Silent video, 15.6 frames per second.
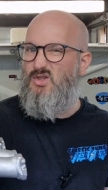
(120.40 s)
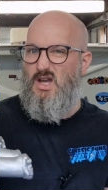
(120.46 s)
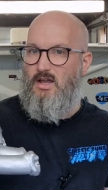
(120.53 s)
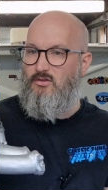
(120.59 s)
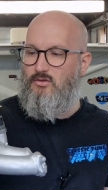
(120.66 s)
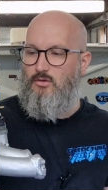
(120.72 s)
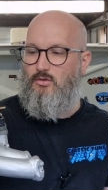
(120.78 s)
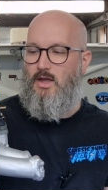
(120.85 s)
and
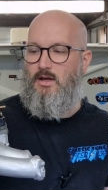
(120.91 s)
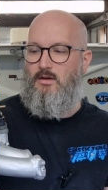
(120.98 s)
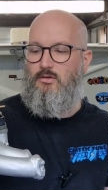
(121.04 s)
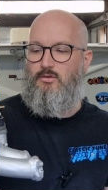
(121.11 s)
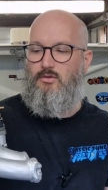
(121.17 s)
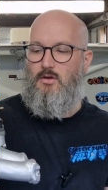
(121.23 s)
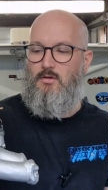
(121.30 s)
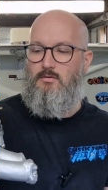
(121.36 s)
jets and all that
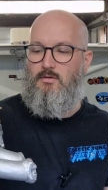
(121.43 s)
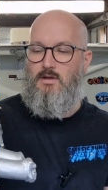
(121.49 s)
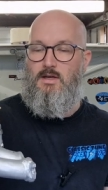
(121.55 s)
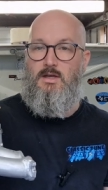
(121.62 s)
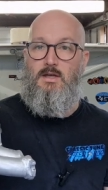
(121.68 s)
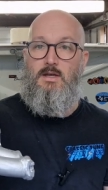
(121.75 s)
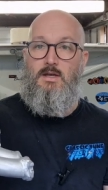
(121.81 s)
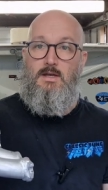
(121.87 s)
good stuff.
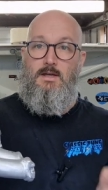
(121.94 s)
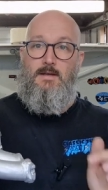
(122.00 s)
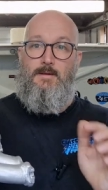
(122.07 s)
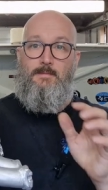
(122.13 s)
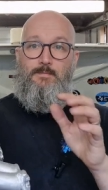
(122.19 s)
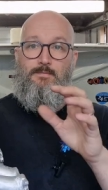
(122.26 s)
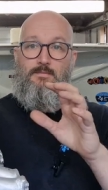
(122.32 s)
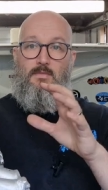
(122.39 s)

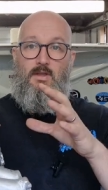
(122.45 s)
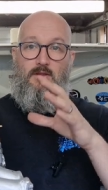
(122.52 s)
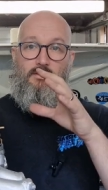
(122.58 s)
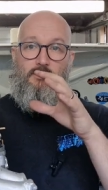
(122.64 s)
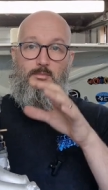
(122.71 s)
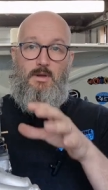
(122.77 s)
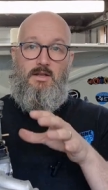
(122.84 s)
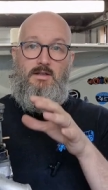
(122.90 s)

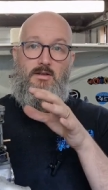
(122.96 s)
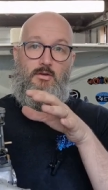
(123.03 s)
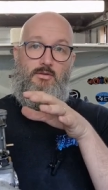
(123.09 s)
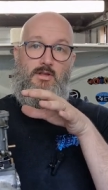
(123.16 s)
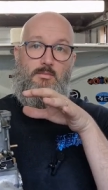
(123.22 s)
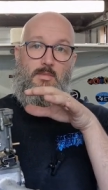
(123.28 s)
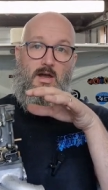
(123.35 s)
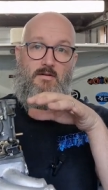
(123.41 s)
And depending
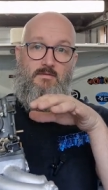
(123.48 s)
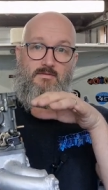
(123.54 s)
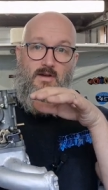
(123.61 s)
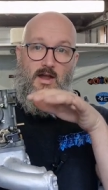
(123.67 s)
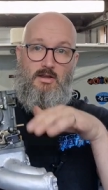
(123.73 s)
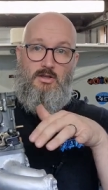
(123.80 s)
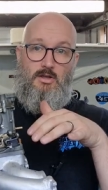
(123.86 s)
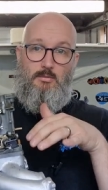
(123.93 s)
on the amount of
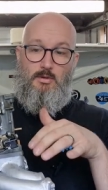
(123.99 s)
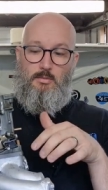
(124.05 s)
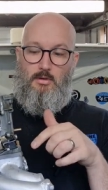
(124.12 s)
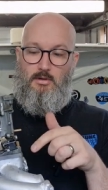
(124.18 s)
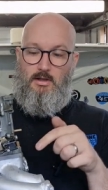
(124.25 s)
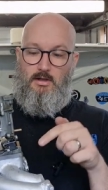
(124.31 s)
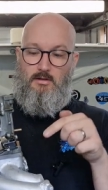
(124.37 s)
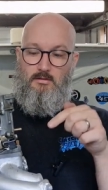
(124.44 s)
vacuum you
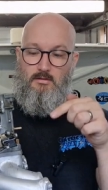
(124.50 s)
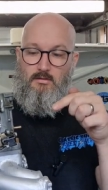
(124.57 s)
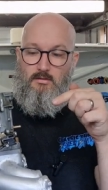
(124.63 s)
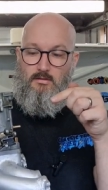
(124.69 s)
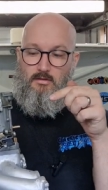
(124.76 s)
pull in,